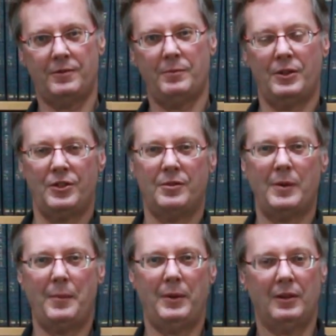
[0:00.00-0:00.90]
mention
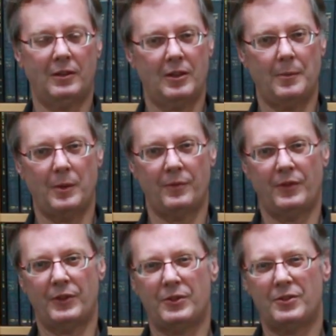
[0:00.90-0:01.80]
maybe a couple of
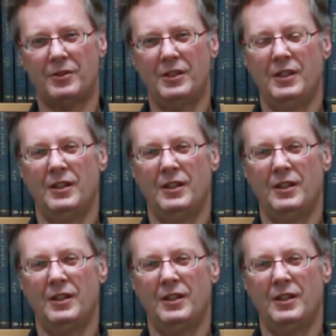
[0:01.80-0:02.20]
other